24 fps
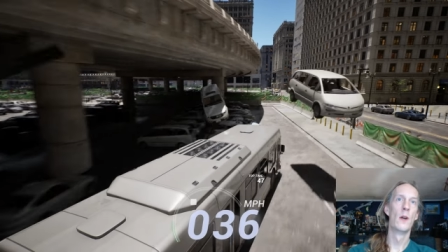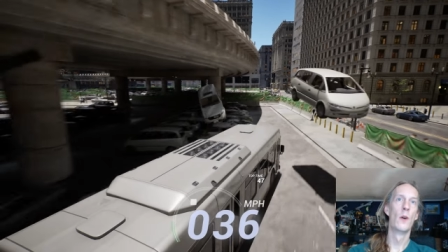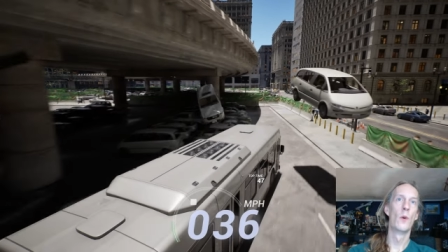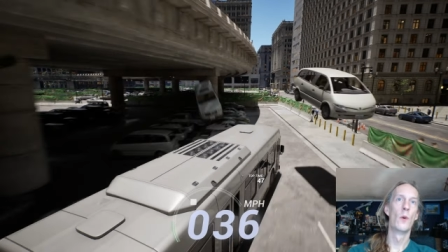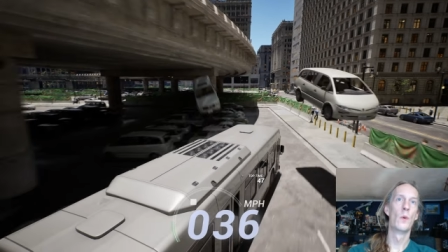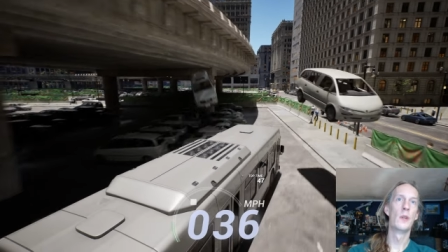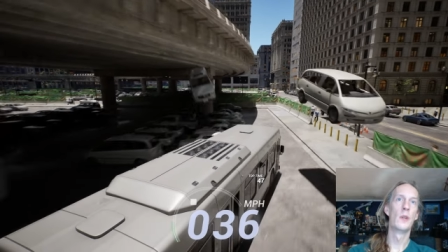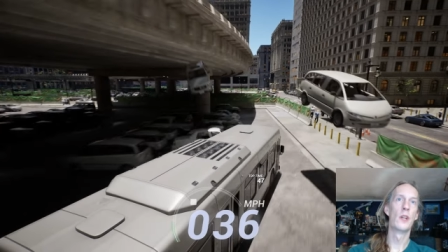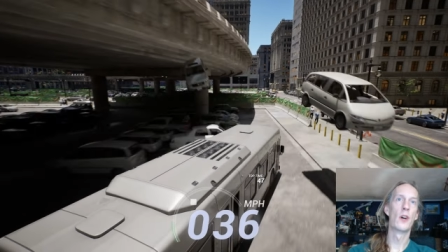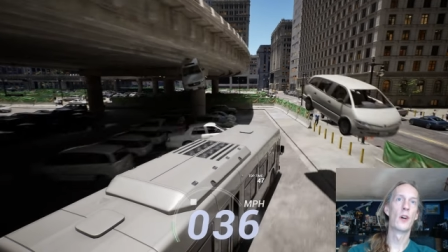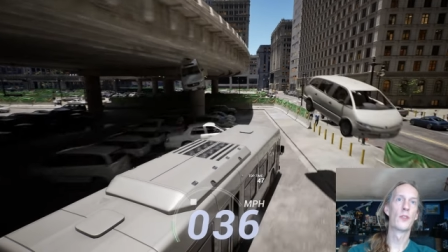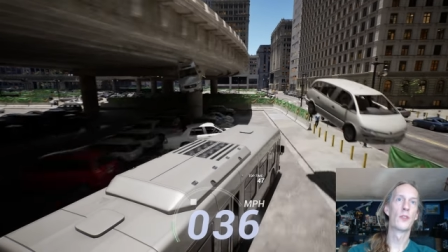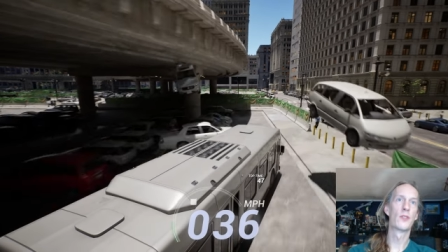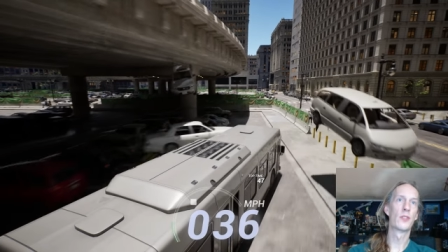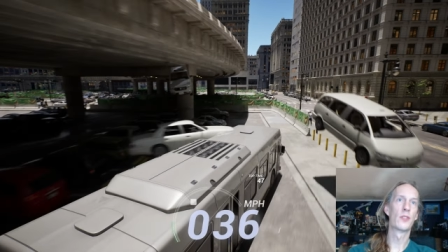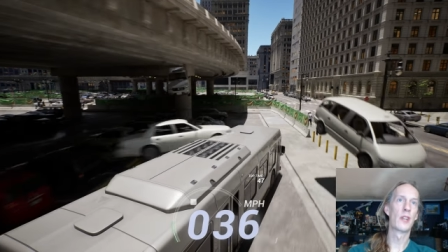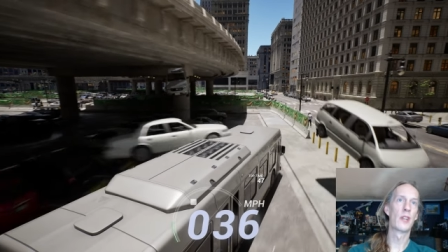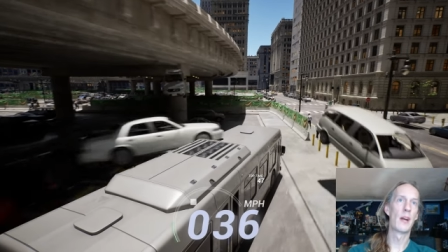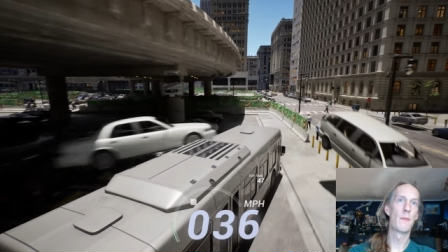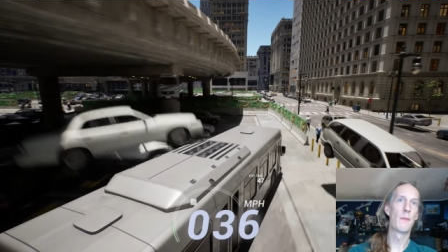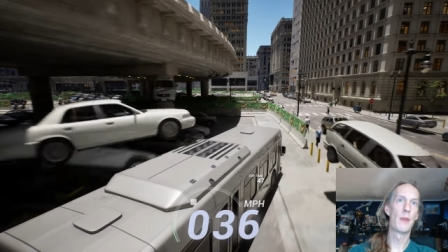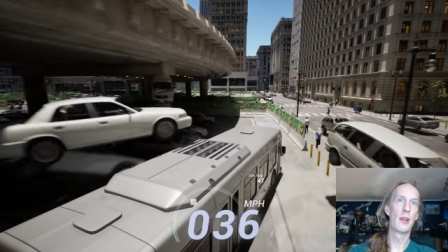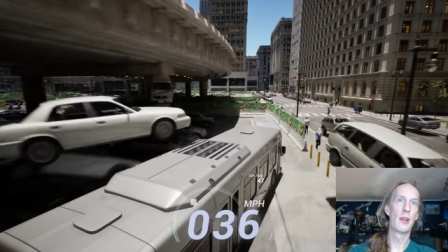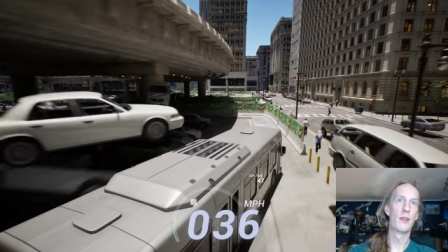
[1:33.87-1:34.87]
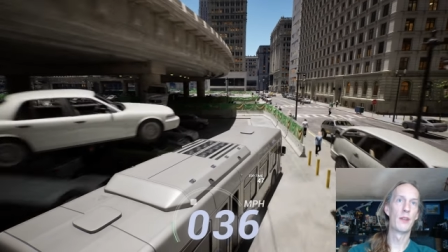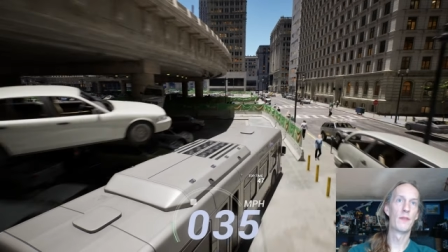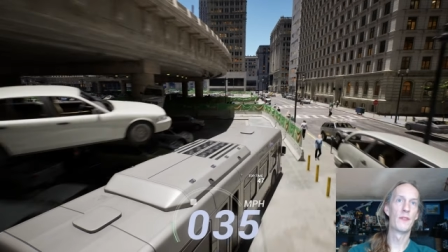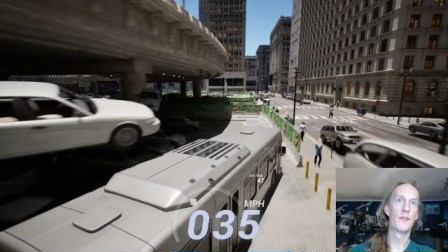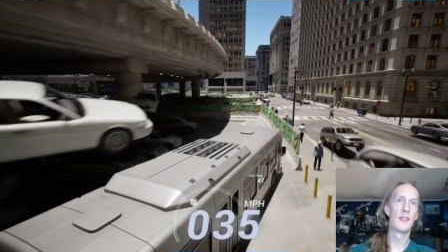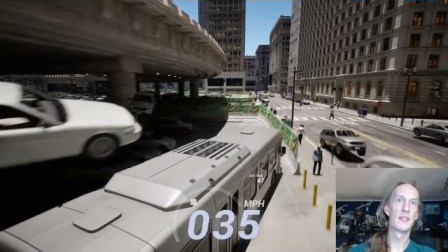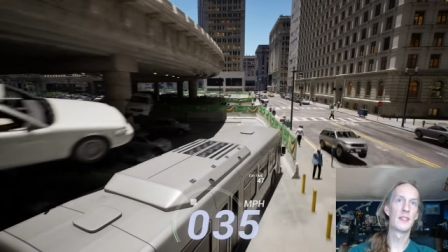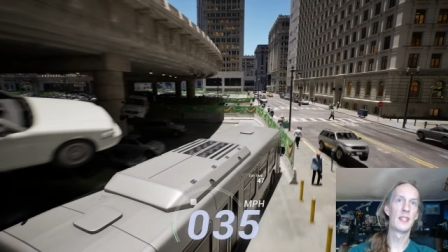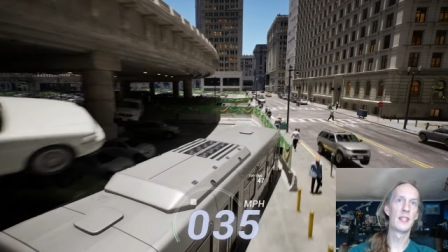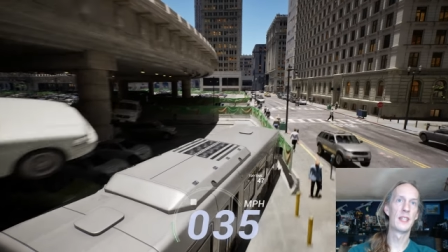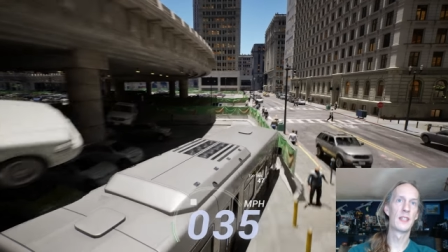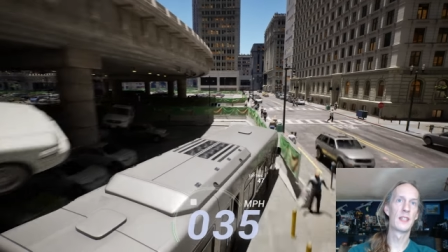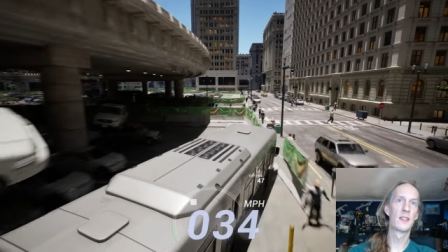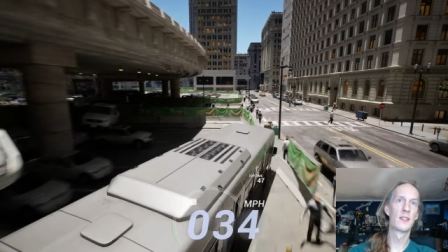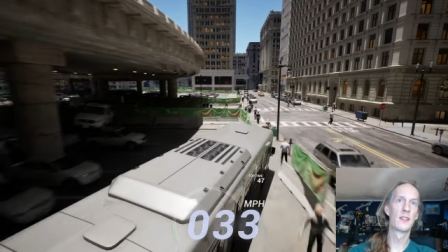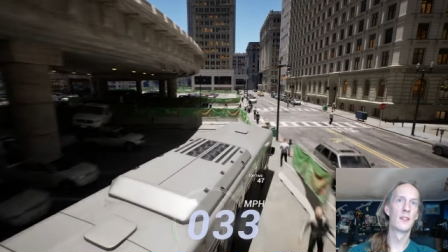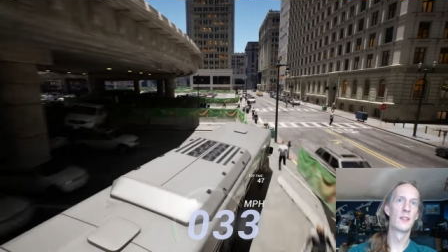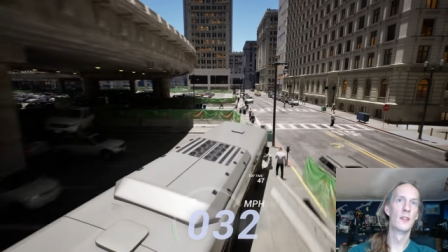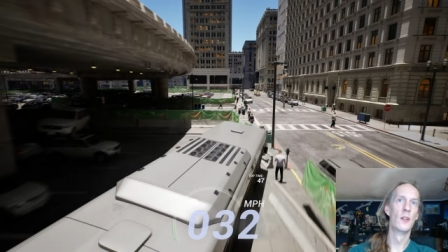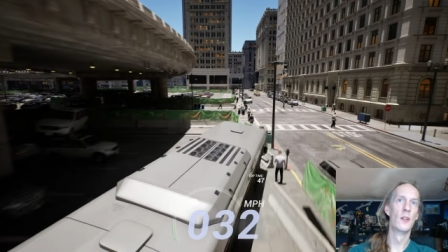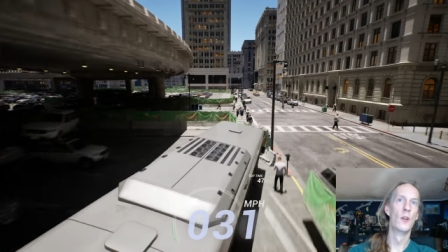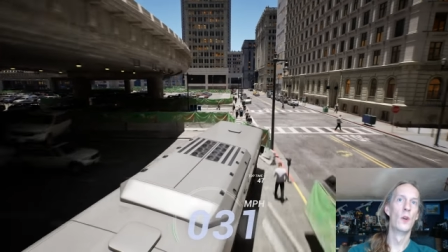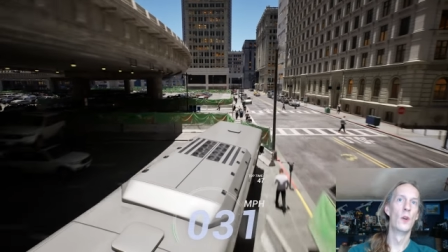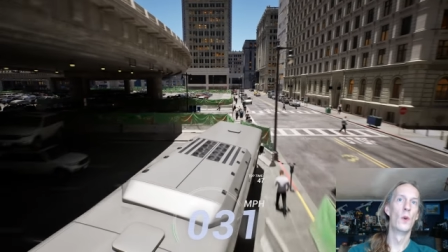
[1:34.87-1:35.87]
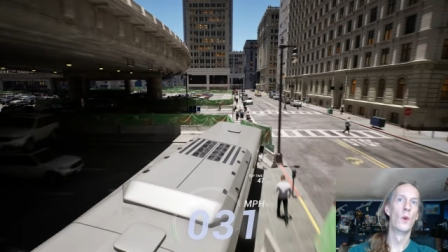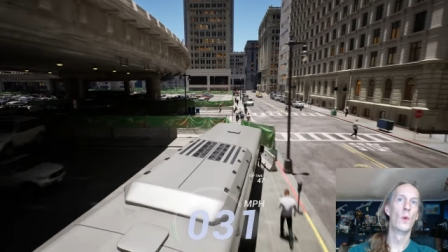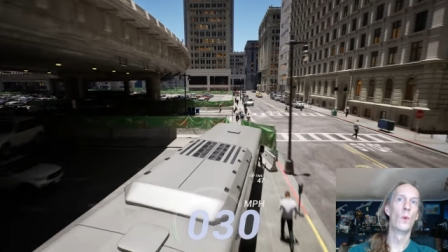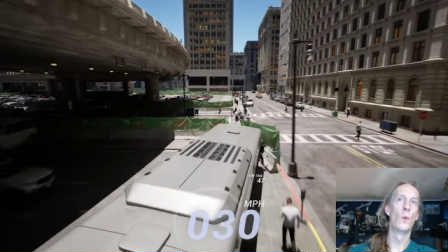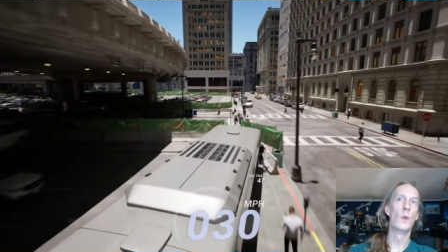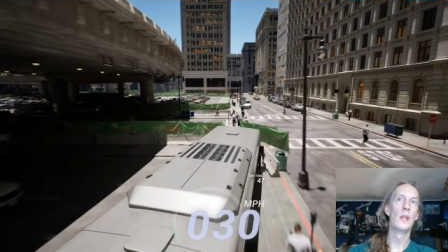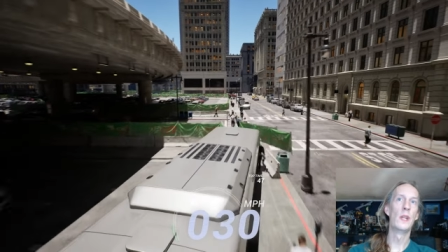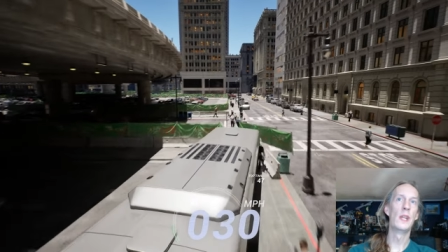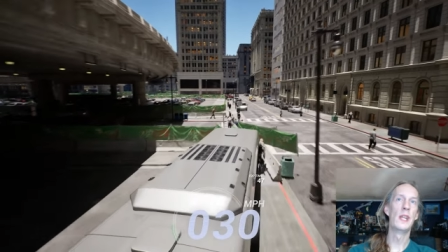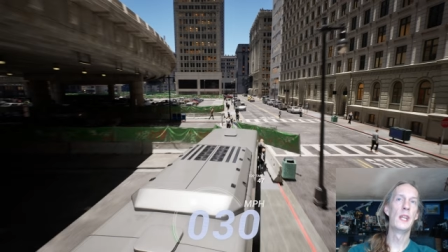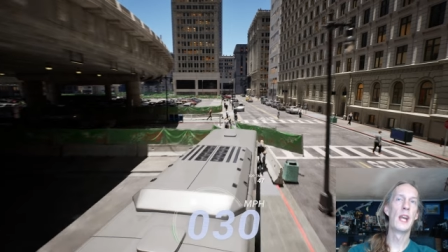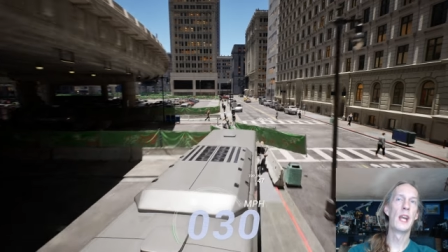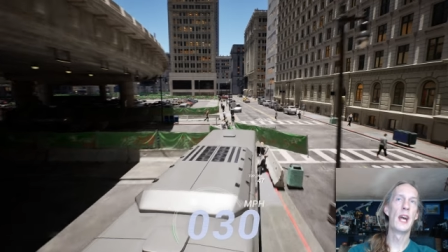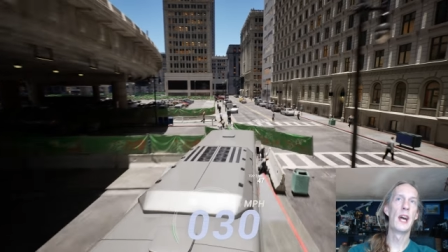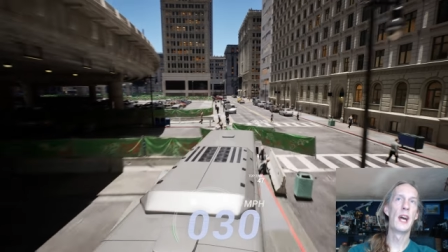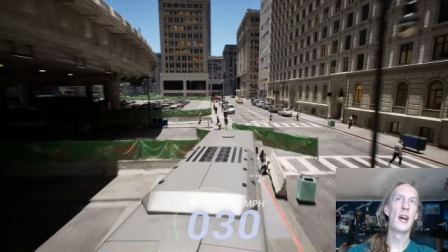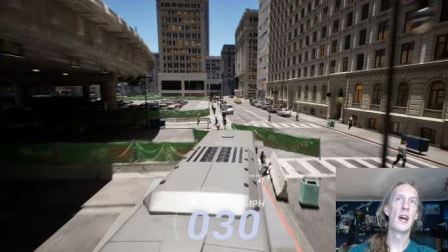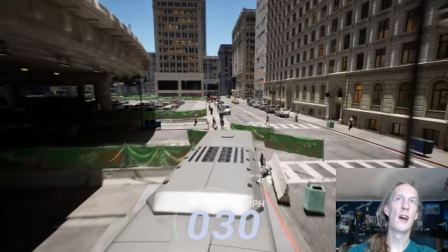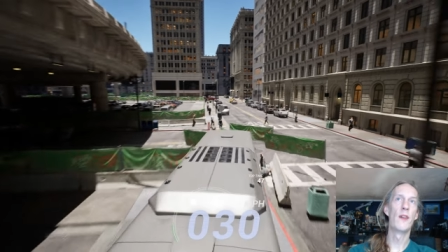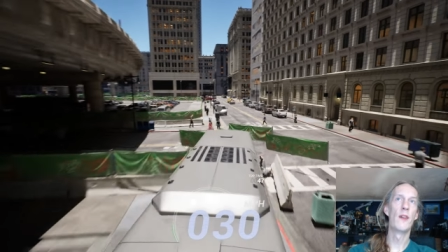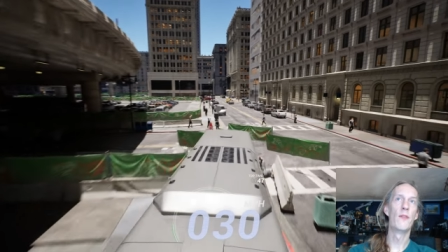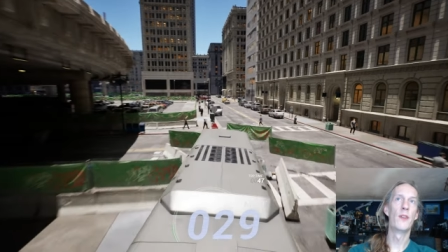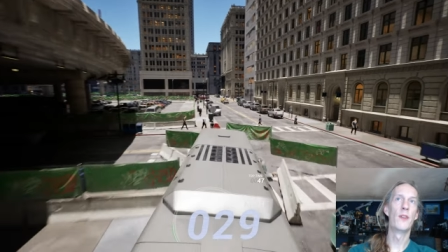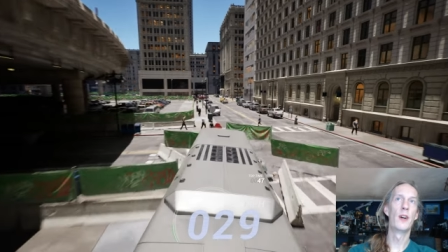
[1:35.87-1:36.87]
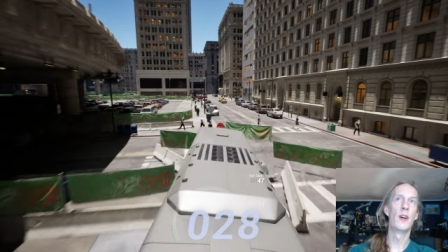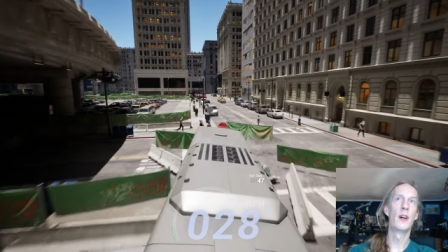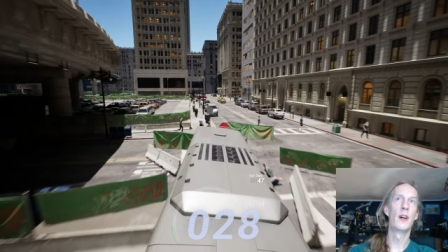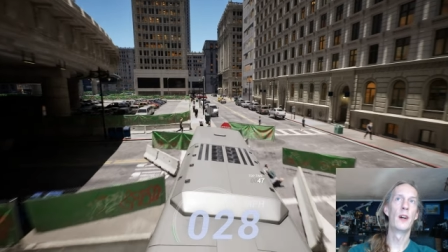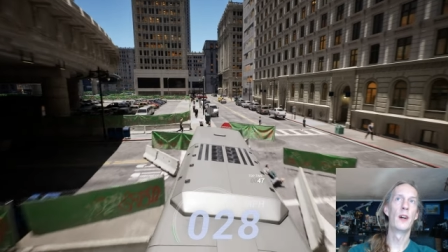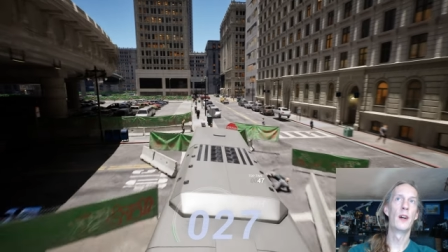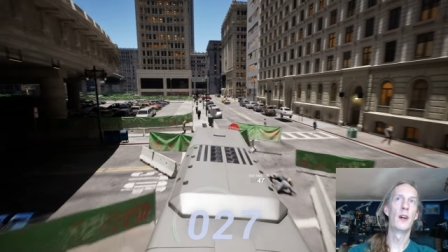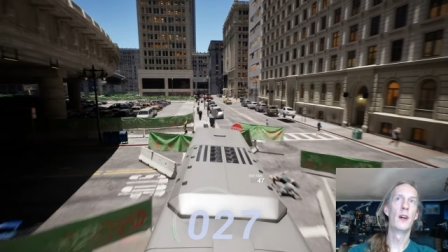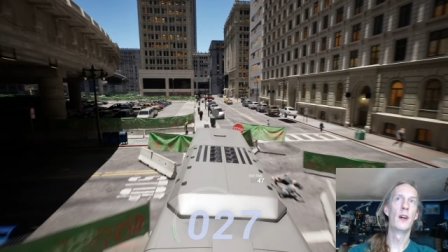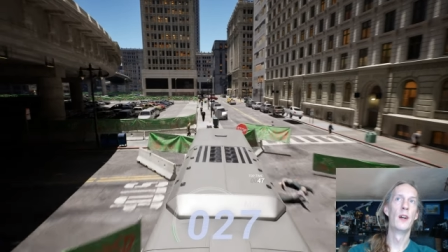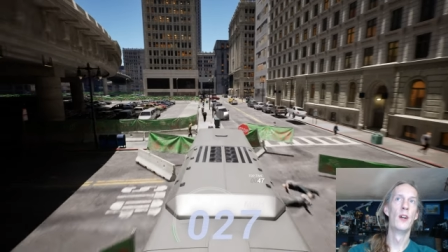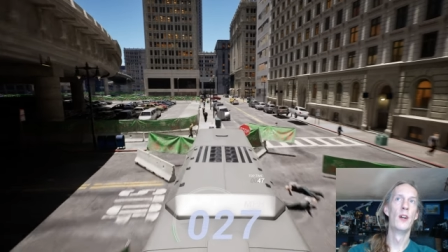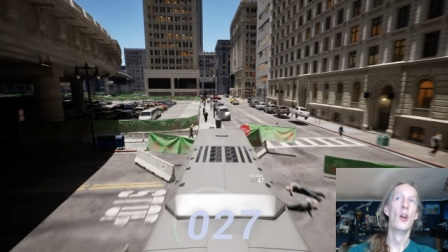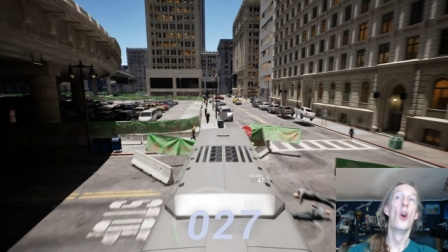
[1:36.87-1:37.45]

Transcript: We also got better physics. We have, uh,